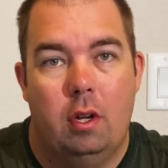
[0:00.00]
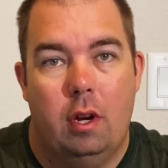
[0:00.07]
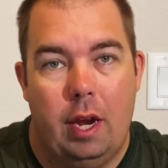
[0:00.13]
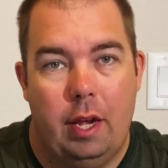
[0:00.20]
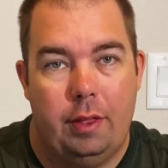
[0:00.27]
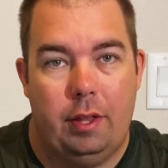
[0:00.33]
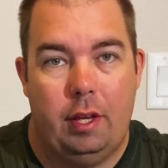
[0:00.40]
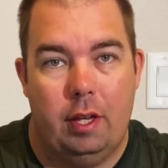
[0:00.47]

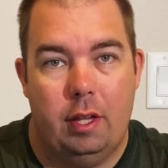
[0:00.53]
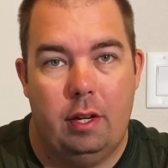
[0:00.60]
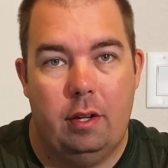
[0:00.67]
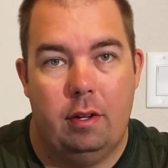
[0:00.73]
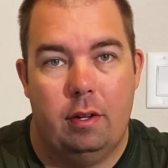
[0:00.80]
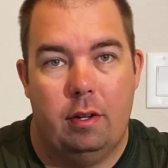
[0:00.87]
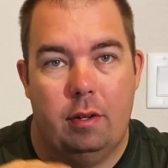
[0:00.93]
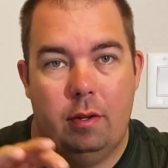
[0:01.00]
at the
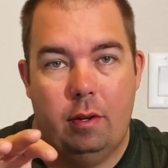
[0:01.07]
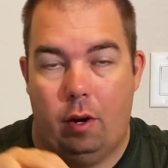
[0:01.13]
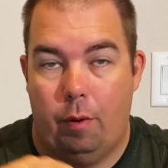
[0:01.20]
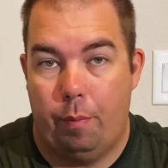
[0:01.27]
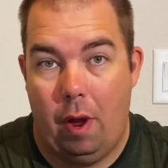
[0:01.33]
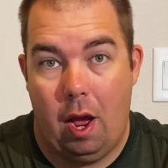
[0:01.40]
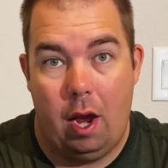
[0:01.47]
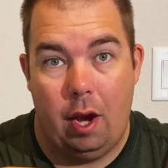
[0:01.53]
end or
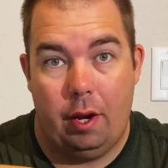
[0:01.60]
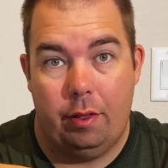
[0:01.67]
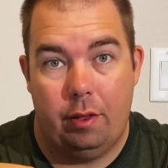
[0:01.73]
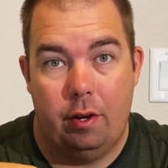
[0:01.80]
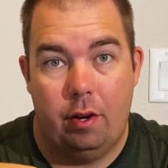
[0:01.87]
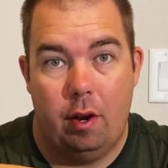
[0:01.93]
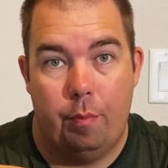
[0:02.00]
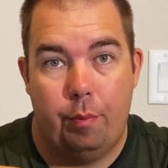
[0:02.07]
behind the
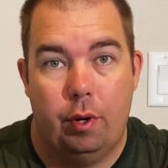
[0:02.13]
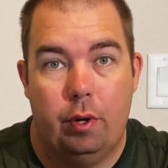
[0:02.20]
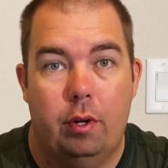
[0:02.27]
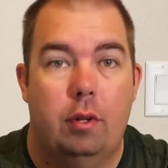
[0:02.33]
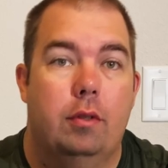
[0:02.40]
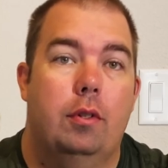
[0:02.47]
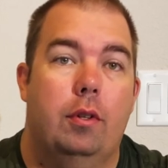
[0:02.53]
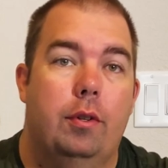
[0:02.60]

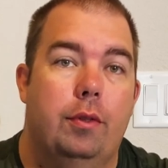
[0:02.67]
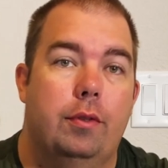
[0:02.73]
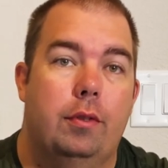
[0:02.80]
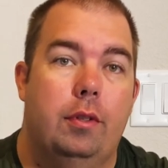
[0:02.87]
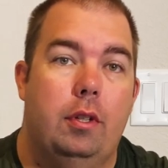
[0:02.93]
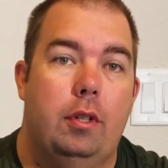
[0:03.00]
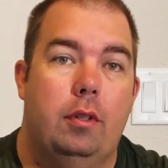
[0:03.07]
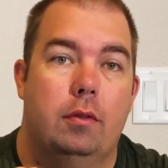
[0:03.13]
number. So you'll
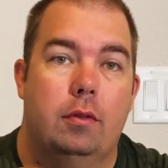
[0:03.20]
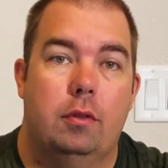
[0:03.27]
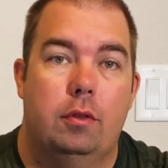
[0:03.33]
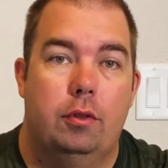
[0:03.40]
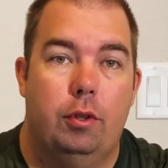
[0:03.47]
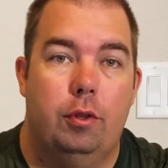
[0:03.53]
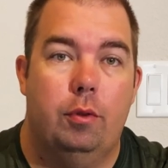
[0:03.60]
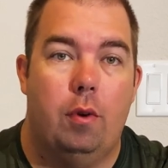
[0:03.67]
see
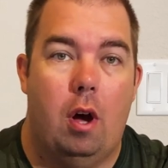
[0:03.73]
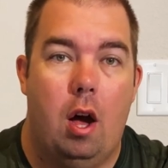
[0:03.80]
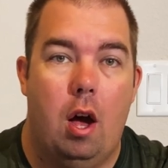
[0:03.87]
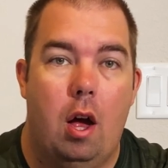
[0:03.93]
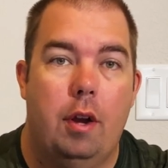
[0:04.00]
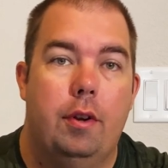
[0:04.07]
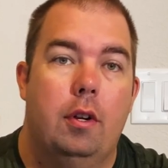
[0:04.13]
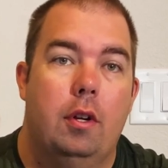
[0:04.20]
two
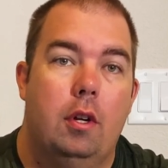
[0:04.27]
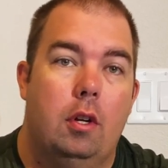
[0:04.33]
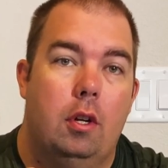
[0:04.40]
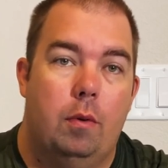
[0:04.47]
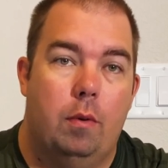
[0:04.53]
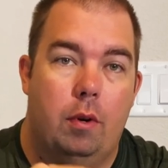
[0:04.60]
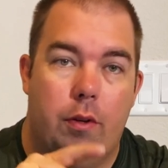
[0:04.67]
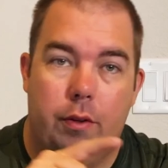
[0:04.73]
ot.
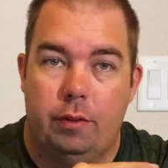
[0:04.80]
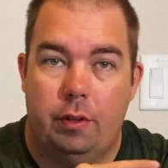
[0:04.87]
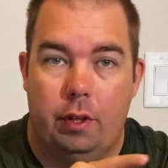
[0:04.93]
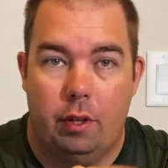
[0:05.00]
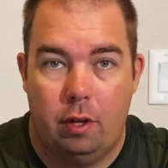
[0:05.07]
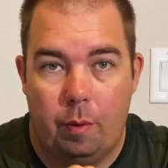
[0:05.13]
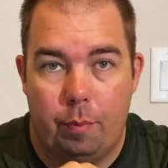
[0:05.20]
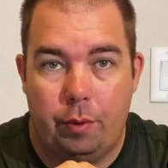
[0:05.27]
well, you see
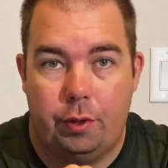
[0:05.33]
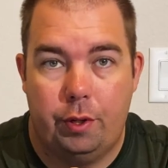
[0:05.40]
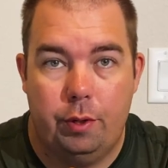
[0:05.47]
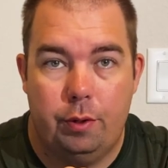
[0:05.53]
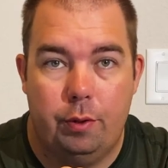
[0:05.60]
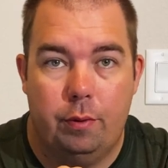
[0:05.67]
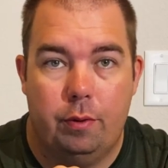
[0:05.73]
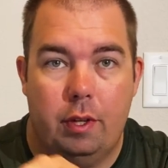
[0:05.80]
the number
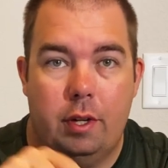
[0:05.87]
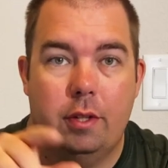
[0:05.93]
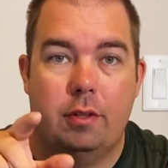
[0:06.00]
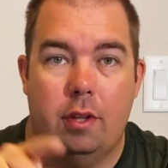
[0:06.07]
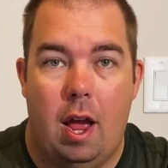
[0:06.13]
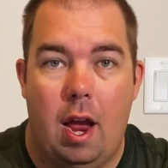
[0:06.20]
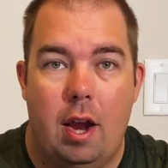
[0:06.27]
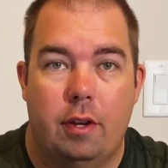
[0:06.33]
two, then a
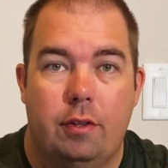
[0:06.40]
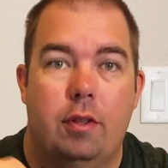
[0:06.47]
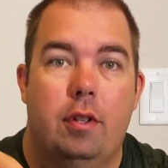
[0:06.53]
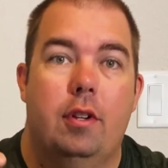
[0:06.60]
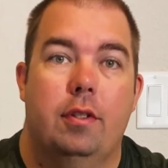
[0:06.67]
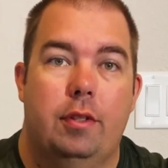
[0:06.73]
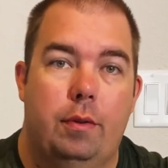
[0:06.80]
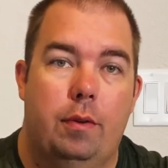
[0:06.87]
slash,
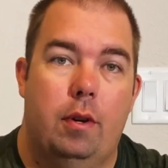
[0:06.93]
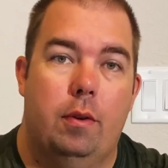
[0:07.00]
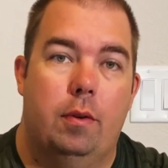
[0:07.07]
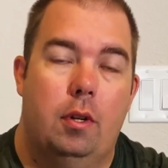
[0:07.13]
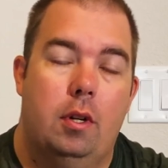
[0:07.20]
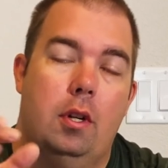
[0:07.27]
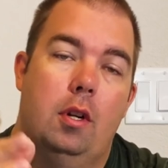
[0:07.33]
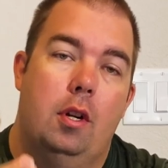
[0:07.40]
then a zero.
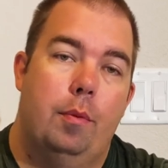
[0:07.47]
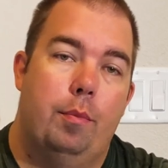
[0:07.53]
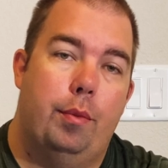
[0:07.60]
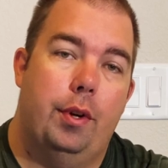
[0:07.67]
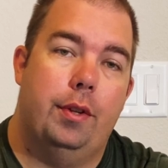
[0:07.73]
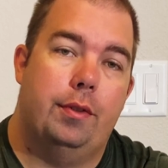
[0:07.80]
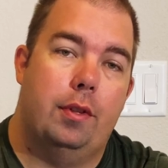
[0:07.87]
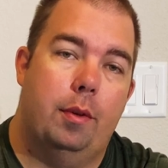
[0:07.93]

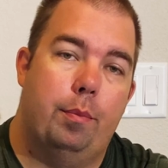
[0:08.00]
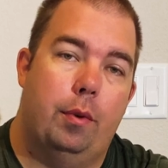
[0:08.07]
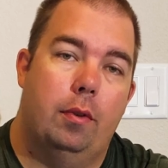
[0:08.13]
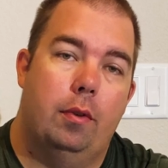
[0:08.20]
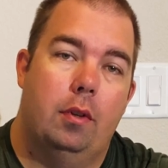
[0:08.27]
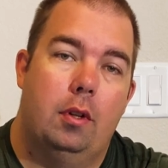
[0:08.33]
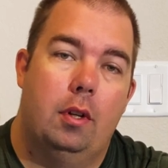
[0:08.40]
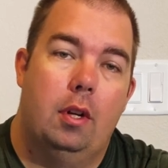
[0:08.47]
Pretty
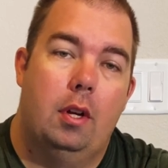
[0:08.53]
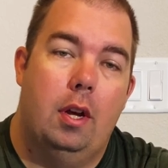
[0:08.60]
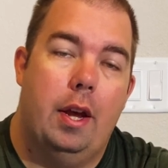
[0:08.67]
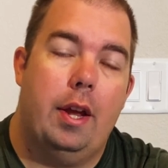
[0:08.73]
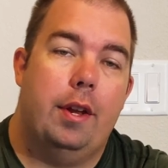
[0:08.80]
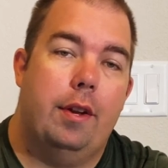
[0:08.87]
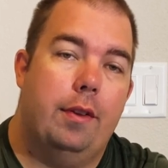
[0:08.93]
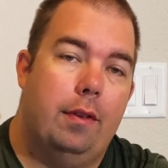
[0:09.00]
simple.
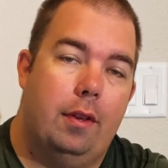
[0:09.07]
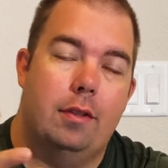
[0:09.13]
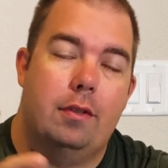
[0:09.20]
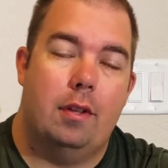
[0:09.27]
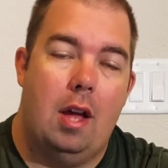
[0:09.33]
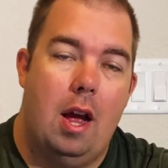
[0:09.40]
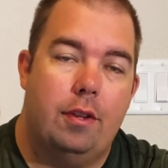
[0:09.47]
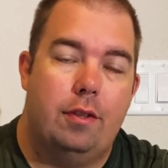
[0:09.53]
And this
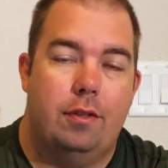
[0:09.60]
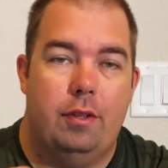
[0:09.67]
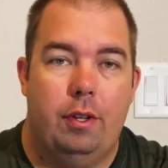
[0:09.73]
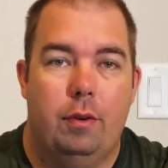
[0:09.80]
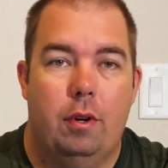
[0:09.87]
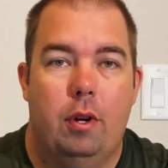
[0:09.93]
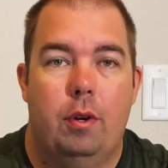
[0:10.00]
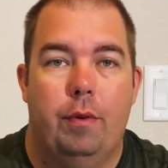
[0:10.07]
last
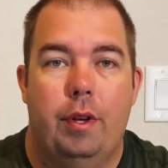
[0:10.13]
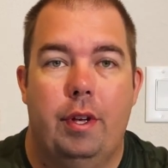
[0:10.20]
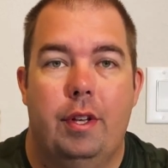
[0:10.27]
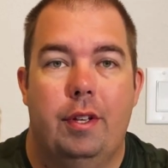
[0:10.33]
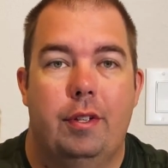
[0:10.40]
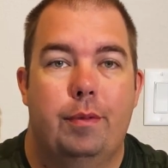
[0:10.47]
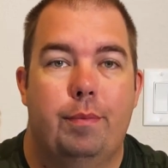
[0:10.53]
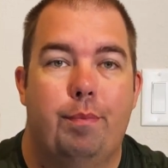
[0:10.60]
zero
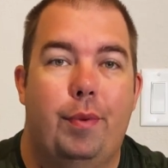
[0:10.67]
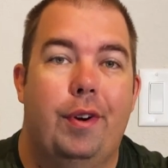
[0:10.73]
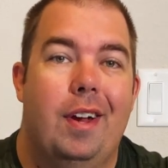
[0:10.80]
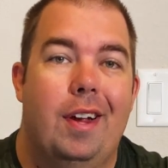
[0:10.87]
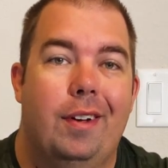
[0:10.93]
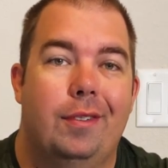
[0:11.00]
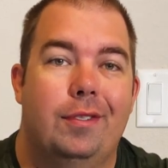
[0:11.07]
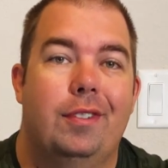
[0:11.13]
is
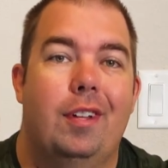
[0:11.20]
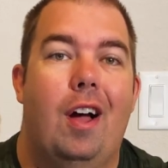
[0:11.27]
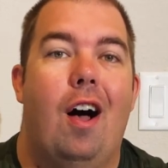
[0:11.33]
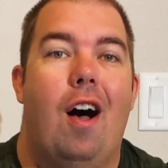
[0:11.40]
pronounced